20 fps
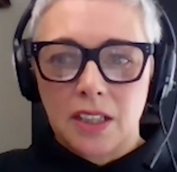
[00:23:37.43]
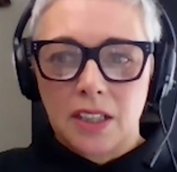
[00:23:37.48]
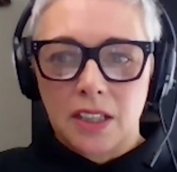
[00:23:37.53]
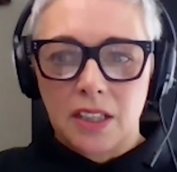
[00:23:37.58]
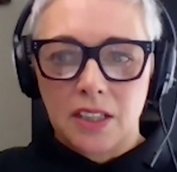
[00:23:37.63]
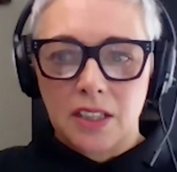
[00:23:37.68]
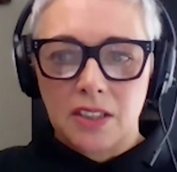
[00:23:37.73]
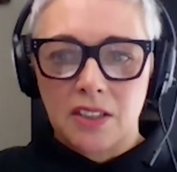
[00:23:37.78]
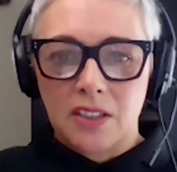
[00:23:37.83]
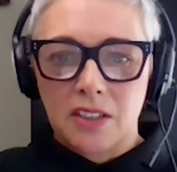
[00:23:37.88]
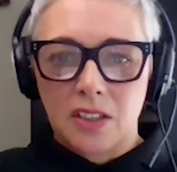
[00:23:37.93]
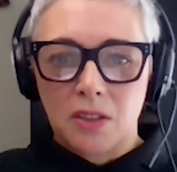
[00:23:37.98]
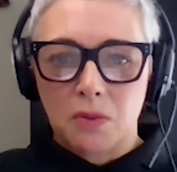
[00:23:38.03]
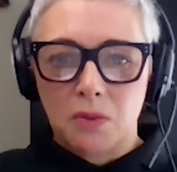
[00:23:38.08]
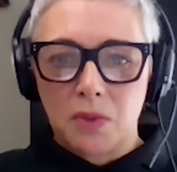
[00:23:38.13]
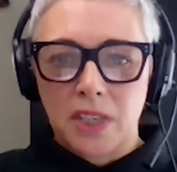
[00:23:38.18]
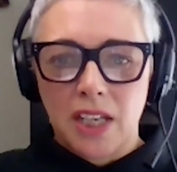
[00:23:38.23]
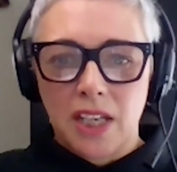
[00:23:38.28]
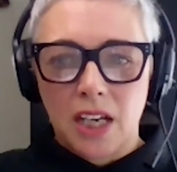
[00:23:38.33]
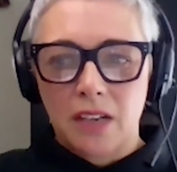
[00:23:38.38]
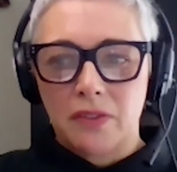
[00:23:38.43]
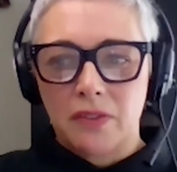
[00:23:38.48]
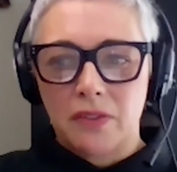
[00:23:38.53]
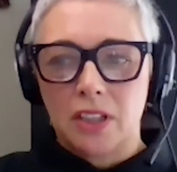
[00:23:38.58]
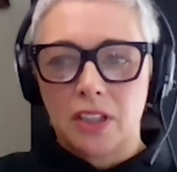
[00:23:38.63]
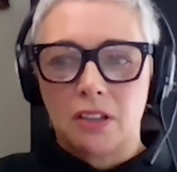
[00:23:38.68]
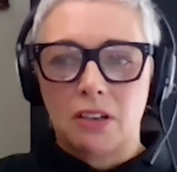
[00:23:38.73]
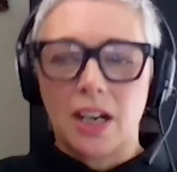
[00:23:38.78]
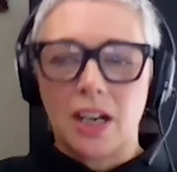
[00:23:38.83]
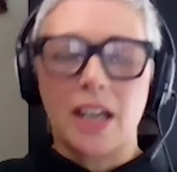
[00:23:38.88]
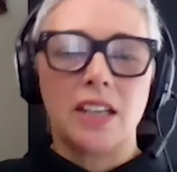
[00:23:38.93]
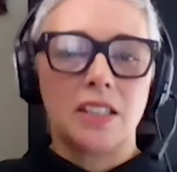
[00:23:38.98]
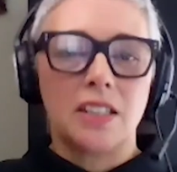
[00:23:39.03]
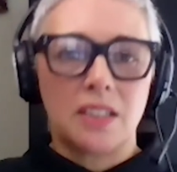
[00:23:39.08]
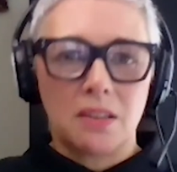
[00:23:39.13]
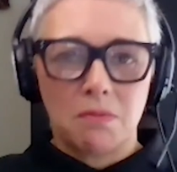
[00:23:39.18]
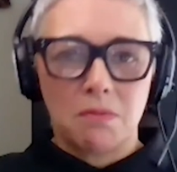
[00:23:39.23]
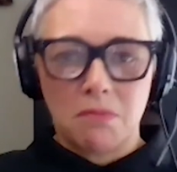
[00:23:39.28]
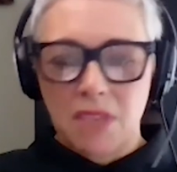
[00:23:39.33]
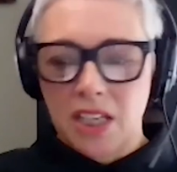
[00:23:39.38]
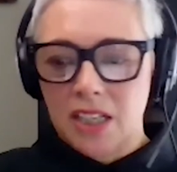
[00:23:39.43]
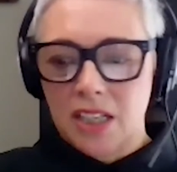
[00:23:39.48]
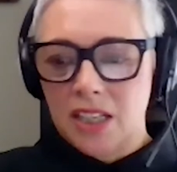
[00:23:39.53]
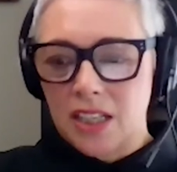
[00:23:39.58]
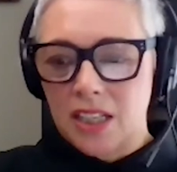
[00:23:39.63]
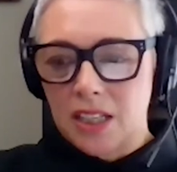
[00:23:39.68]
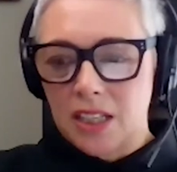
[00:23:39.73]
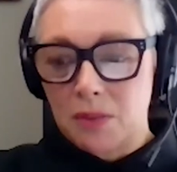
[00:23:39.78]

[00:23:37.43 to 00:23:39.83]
is that we have a great many,